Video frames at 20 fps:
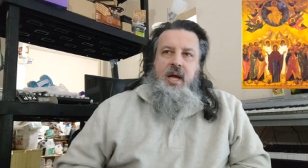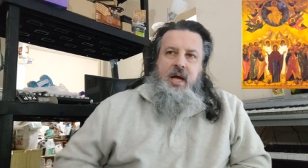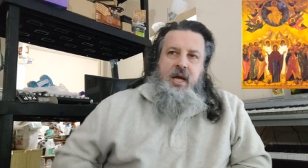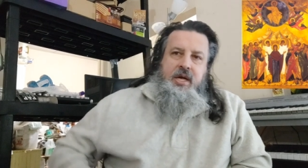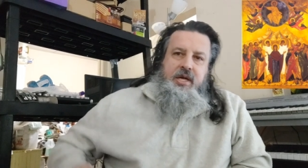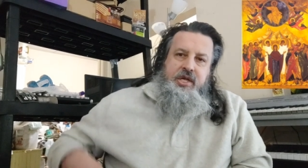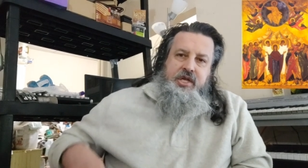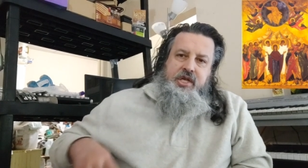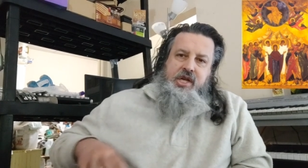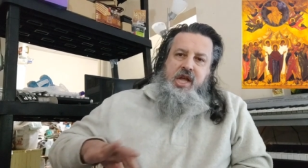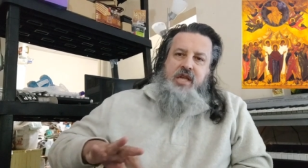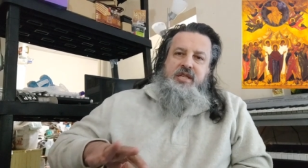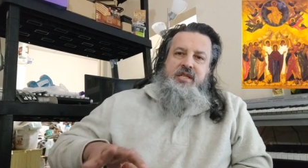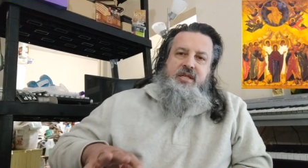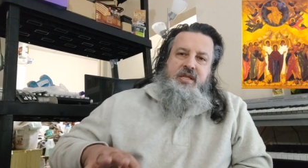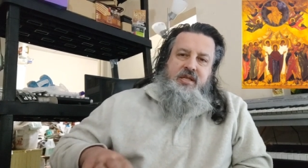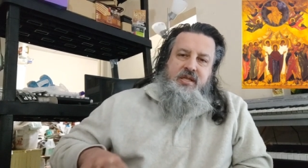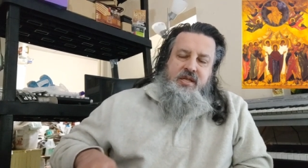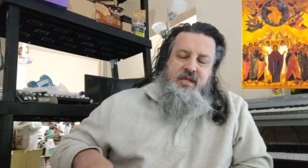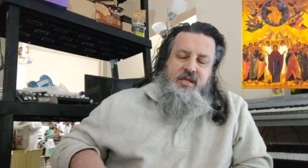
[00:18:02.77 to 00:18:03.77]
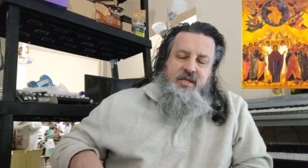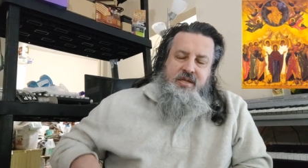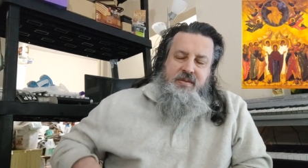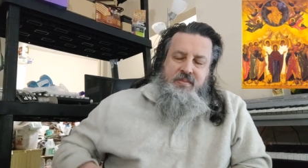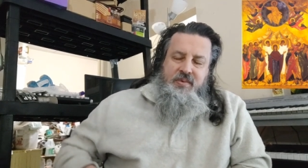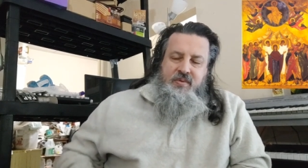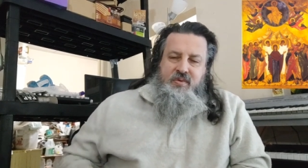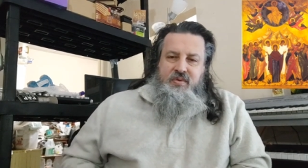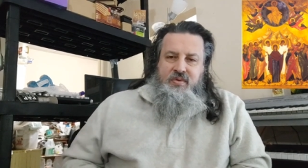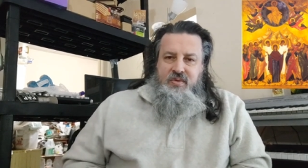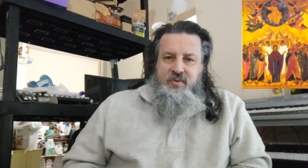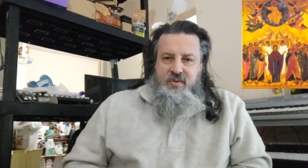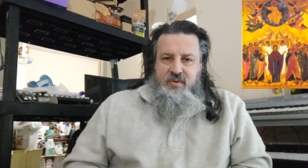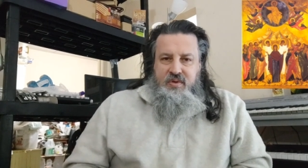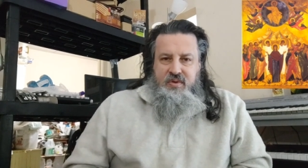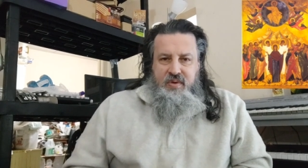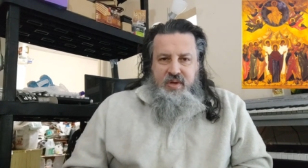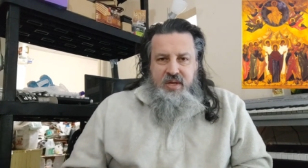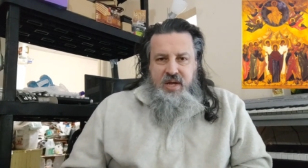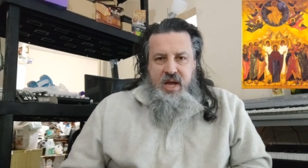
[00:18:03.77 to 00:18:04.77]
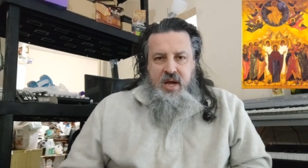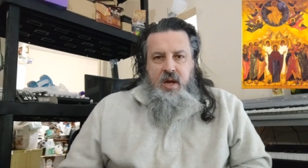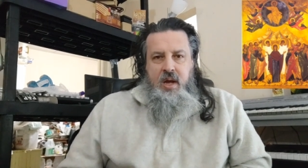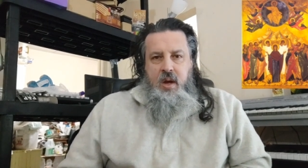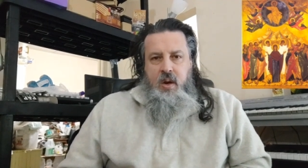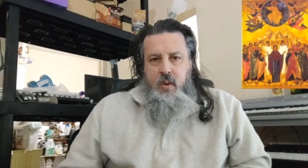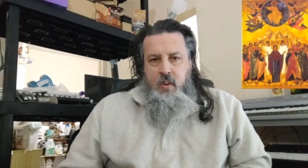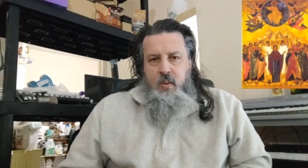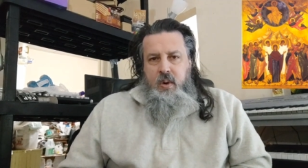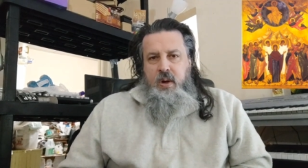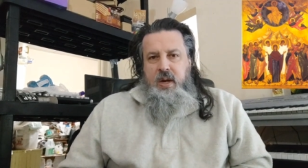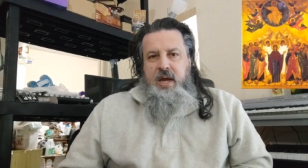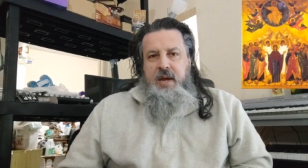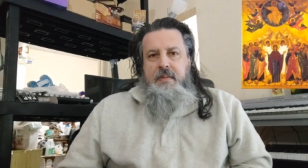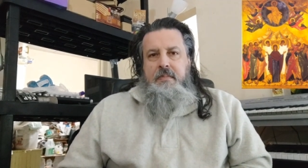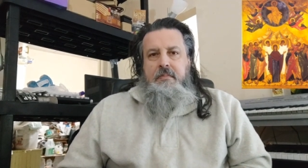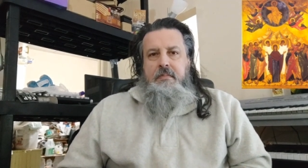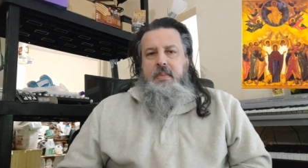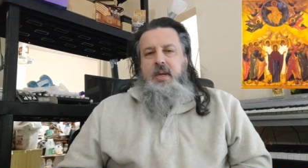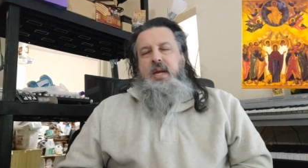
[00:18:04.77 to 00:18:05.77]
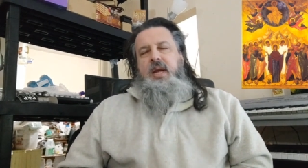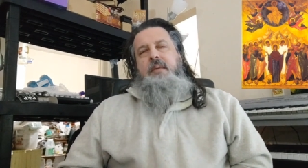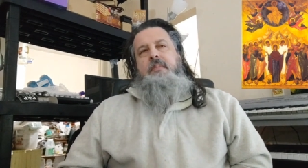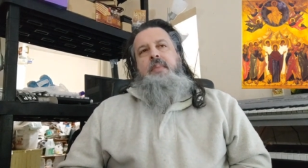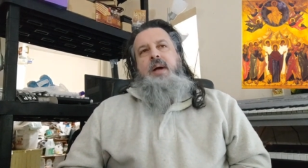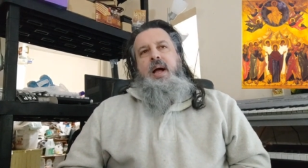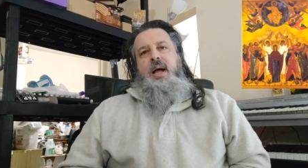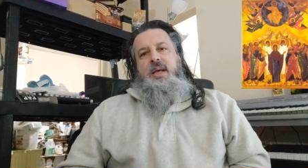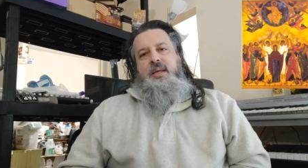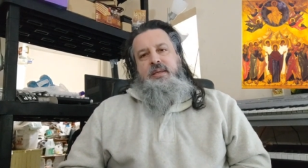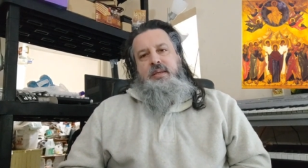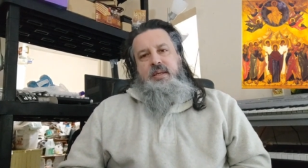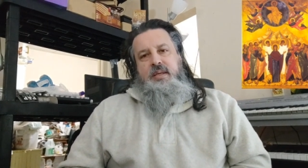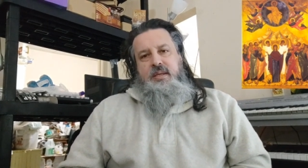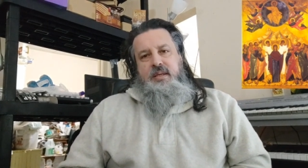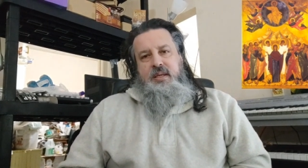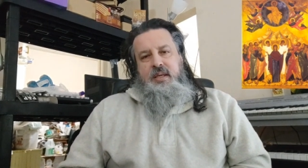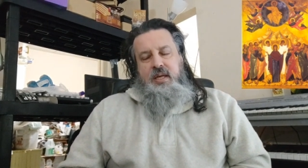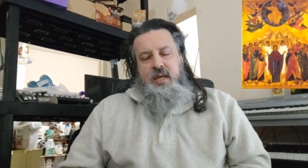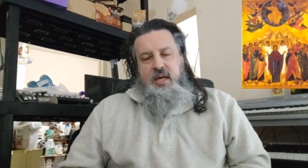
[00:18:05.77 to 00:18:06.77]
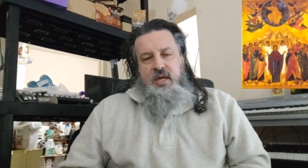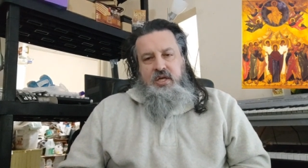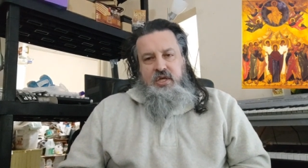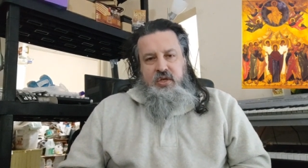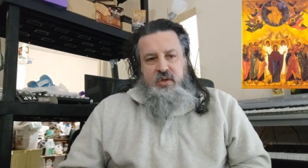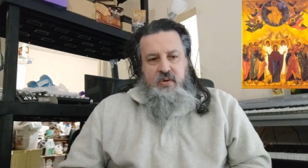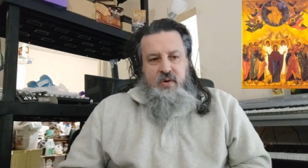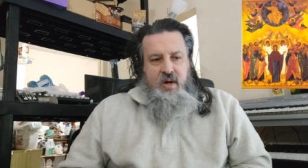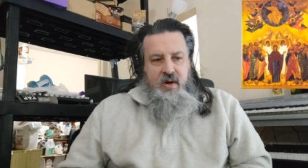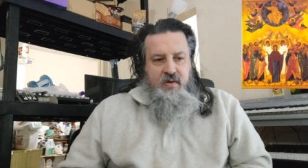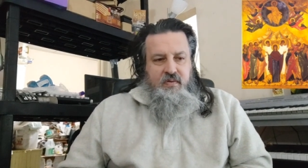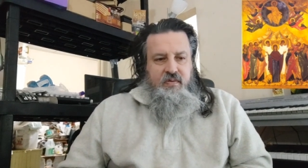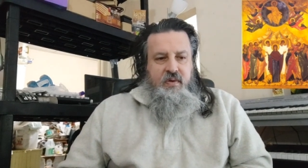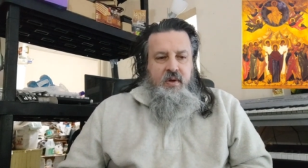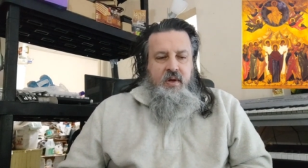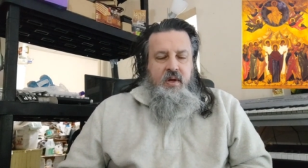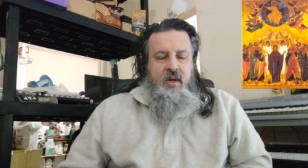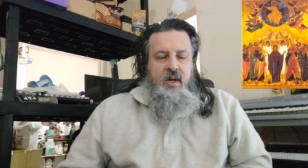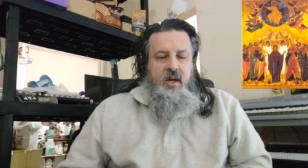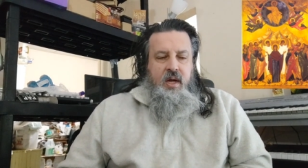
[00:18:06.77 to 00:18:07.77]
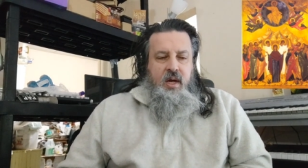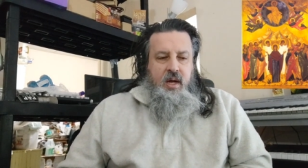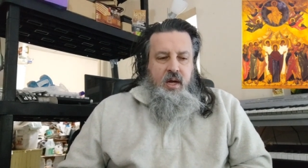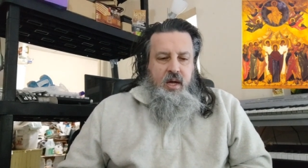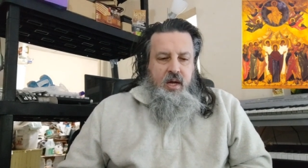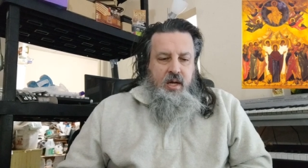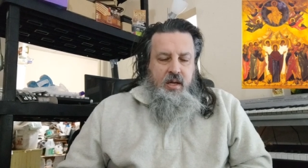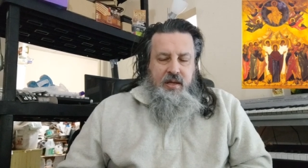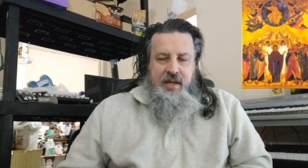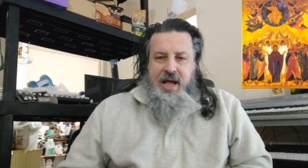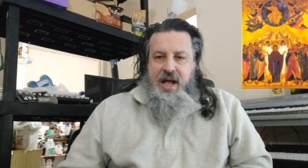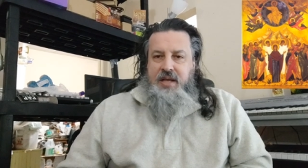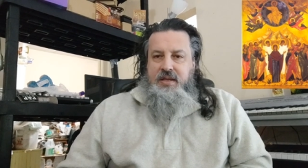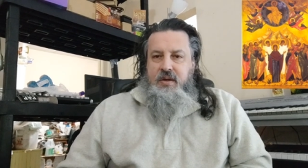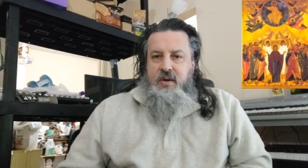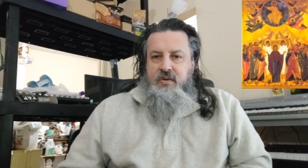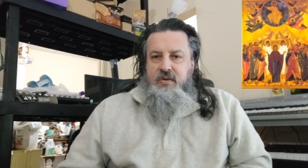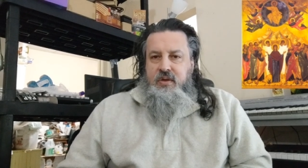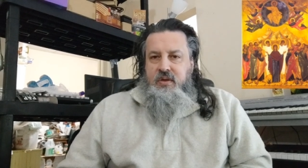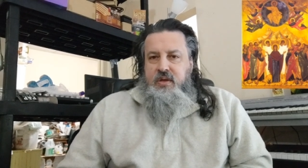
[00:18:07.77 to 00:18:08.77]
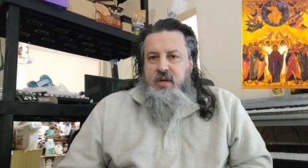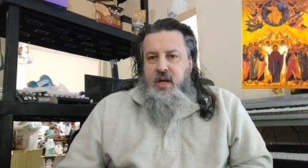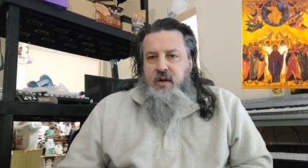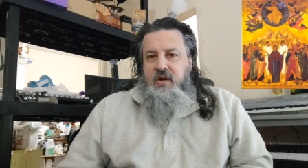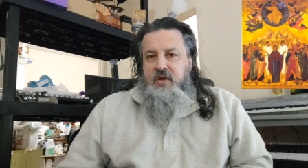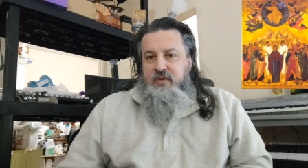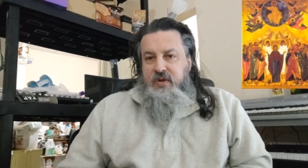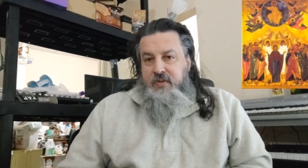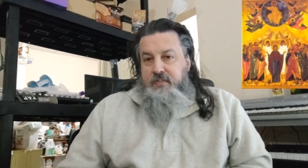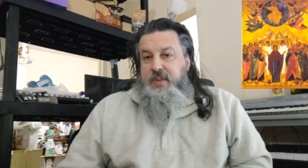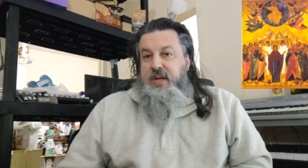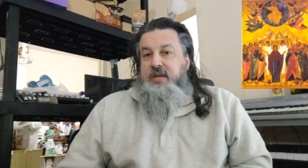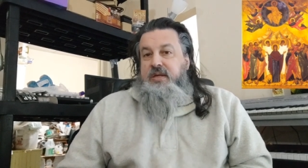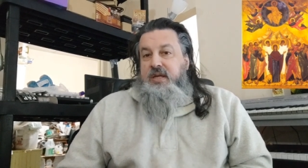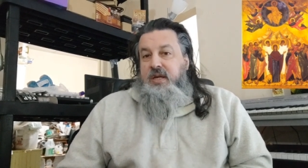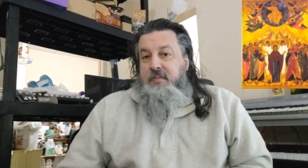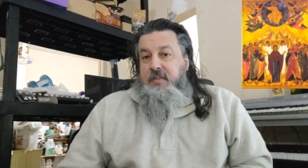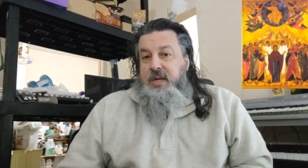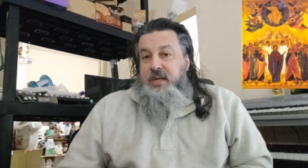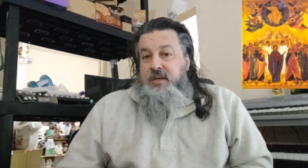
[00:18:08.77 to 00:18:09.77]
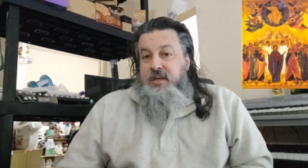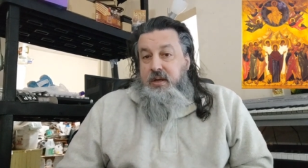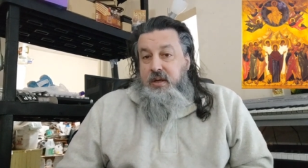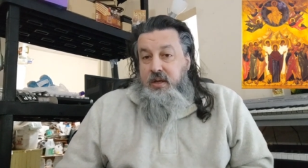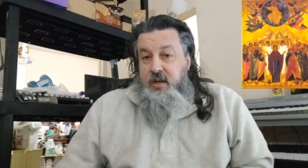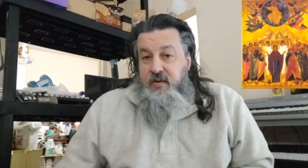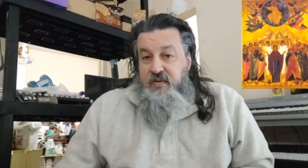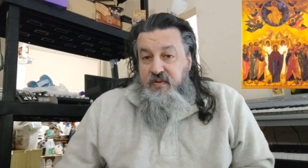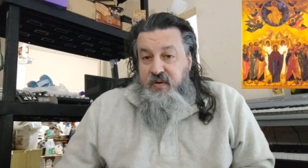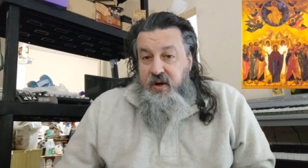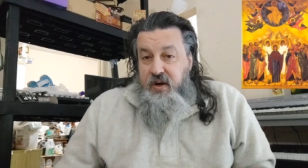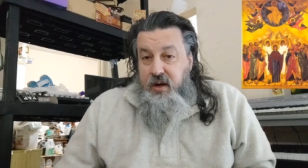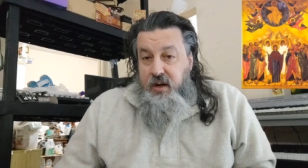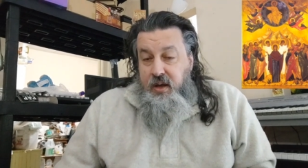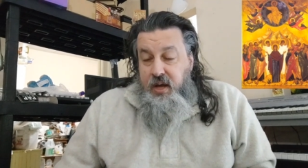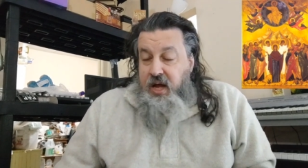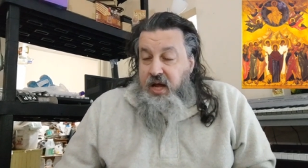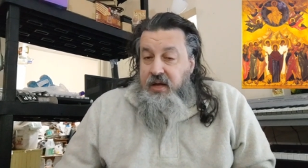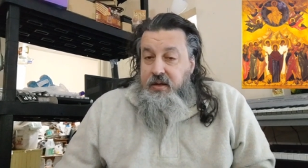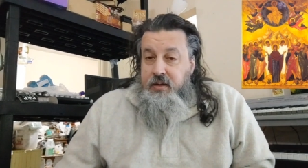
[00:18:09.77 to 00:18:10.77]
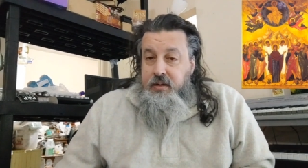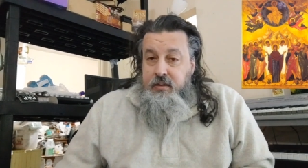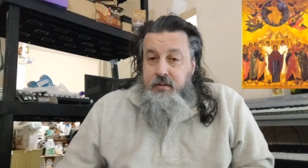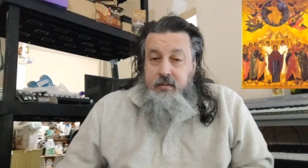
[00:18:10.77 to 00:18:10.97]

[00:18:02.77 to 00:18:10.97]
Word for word: adjusts the system to be there, where it minimizes the issue of uh, lactose intolerance, which basically means they're going to fart a lot.